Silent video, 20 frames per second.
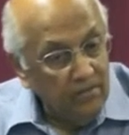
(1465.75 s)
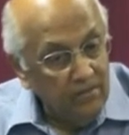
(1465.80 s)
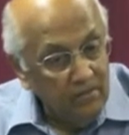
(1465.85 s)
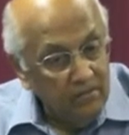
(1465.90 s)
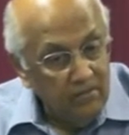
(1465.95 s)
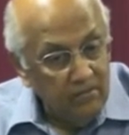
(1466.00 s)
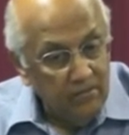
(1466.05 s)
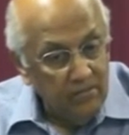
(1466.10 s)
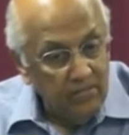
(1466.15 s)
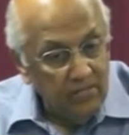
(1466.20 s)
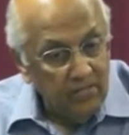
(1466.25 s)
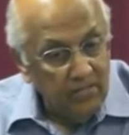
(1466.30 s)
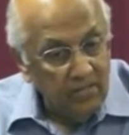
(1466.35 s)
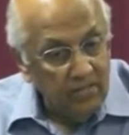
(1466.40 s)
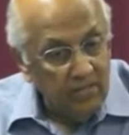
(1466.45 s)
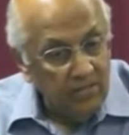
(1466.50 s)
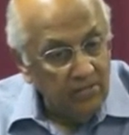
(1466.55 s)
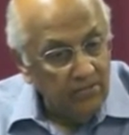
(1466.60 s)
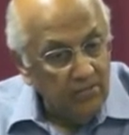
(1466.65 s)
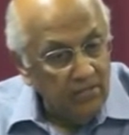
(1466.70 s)
And in his
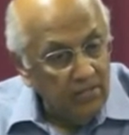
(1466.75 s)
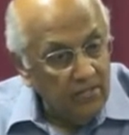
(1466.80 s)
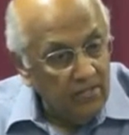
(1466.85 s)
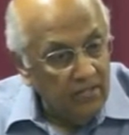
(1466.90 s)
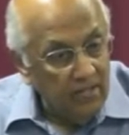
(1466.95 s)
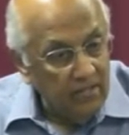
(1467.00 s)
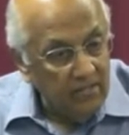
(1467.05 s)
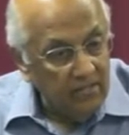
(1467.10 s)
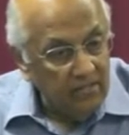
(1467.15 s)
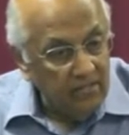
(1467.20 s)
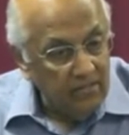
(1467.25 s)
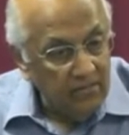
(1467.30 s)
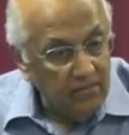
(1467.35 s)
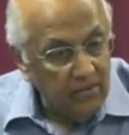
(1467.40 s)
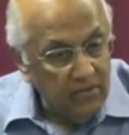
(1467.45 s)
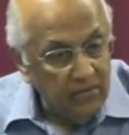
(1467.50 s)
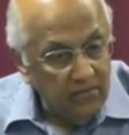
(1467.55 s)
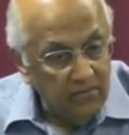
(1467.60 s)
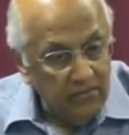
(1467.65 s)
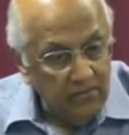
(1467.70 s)
unconverted days, he
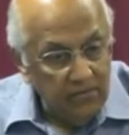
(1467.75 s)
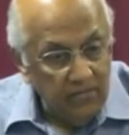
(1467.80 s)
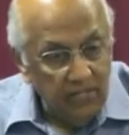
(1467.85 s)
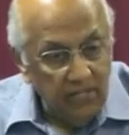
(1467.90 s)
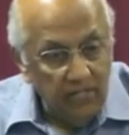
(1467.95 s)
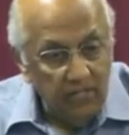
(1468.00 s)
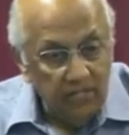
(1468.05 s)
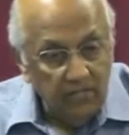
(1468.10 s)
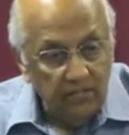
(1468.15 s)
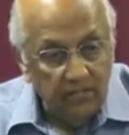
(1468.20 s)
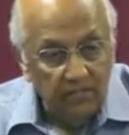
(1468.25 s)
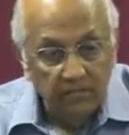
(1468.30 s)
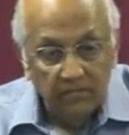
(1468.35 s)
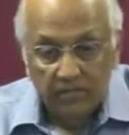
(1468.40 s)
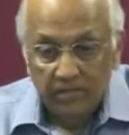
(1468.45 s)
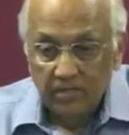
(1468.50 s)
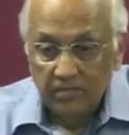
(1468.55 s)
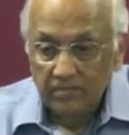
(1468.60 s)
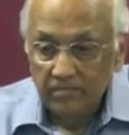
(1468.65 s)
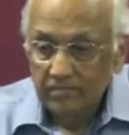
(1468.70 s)
went for 3 years
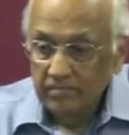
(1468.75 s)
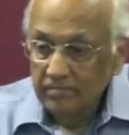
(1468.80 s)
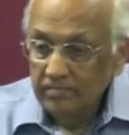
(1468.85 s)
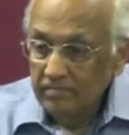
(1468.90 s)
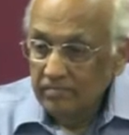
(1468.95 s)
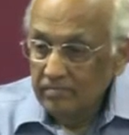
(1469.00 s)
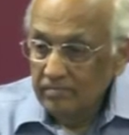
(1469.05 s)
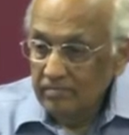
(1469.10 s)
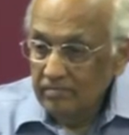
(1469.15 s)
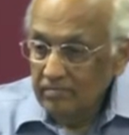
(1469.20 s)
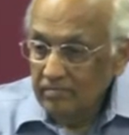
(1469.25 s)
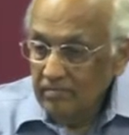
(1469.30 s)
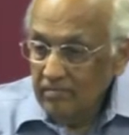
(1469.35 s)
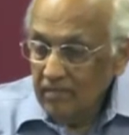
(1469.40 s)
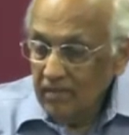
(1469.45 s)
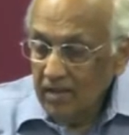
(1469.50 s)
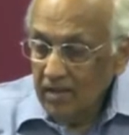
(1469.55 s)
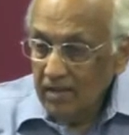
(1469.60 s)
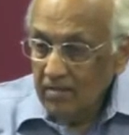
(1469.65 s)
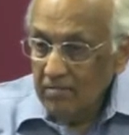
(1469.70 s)
to
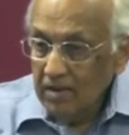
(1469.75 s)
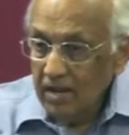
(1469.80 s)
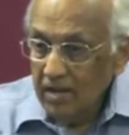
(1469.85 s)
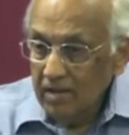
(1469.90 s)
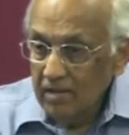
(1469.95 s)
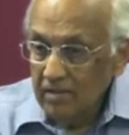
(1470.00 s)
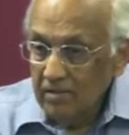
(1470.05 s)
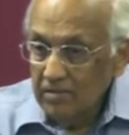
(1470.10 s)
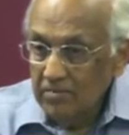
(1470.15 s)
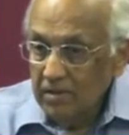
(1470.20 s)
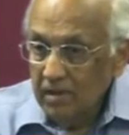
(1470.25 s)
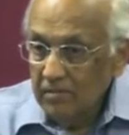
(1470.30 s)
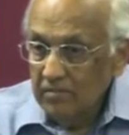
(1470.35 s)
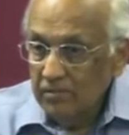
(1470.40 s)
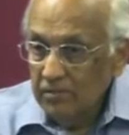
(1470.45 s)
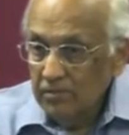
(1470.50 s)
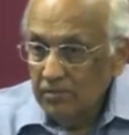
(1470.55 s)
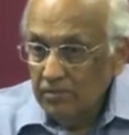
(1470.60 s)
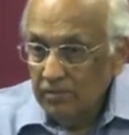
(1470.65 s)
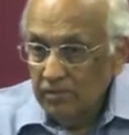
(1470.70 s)
Gamaliel's
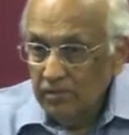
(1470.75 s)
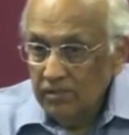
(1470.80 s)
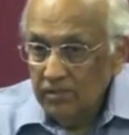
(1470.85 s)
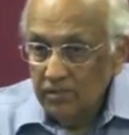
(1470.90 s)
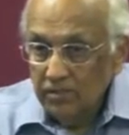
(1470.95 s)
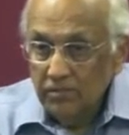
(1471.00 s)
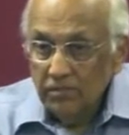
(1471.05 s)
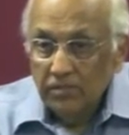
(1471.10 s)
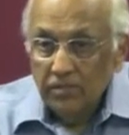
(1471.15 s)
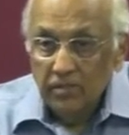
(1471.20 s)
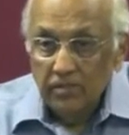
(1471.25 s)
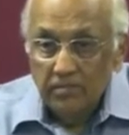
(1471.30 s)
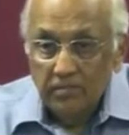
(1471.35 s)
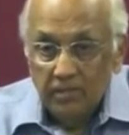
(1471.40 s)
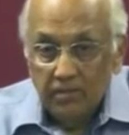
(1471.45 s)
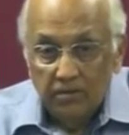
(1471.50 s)
Bible school in Jerusalem.